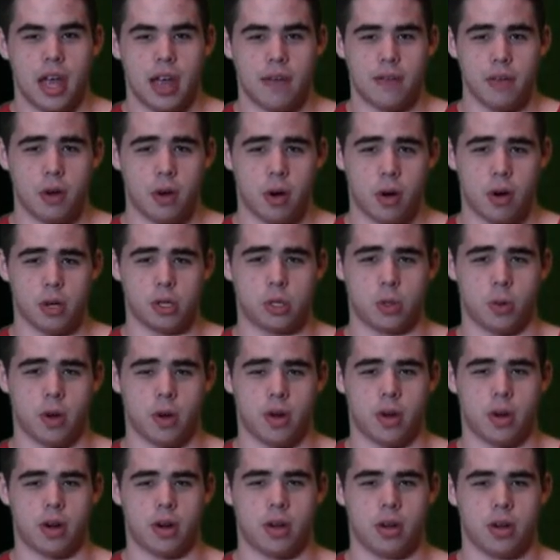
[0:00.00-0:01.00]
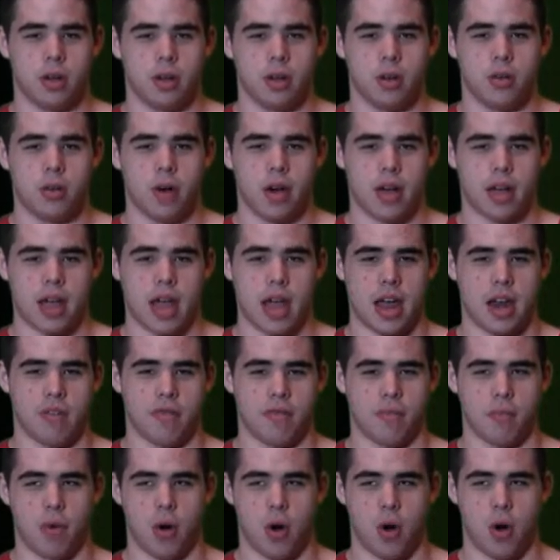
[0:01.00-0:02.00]
Have you always wondered what kind
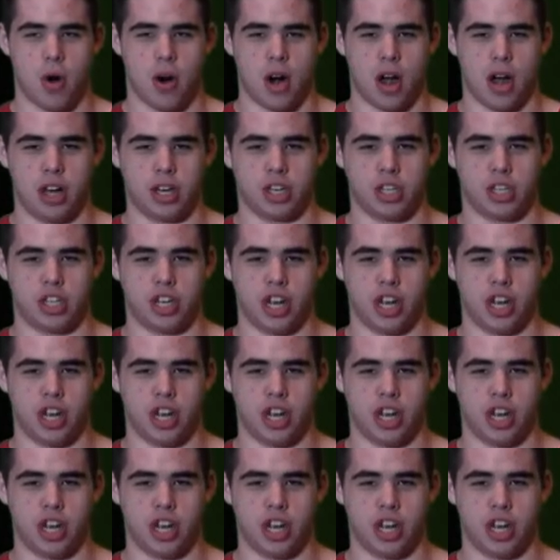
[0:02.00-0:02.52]
of moron